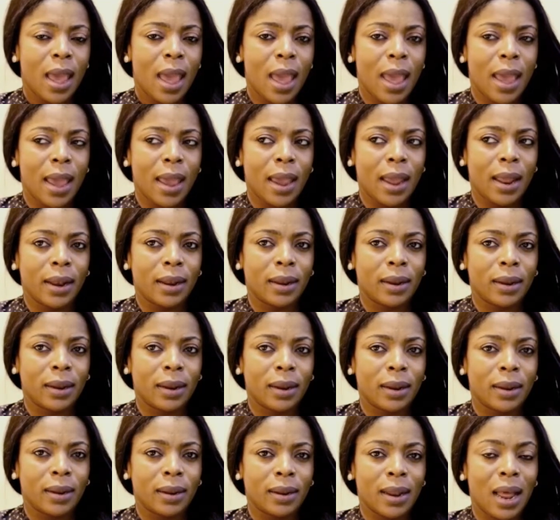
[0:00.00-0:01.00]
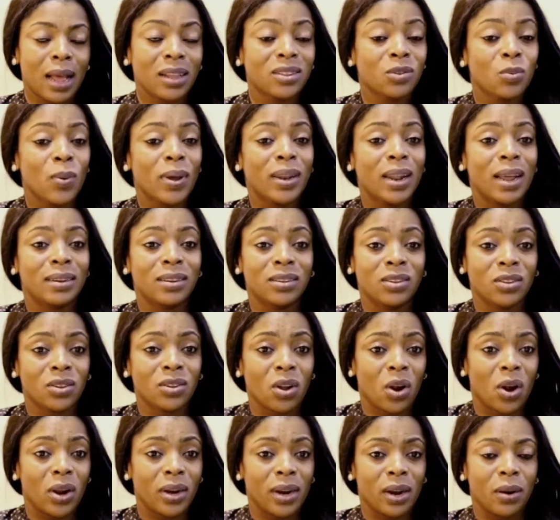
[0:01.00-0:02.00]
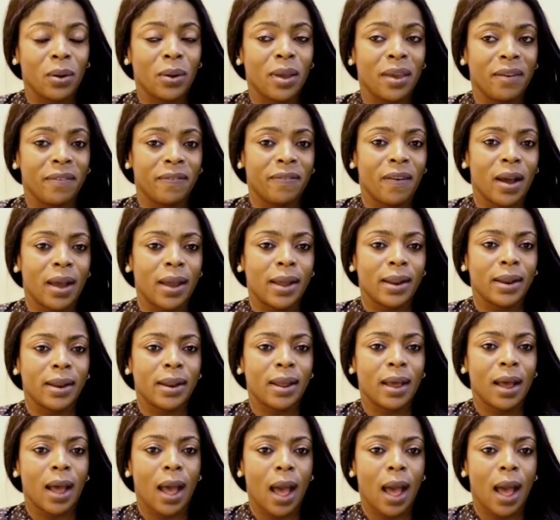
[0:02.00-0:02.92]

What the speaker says: And that's when I decided, okay, fine,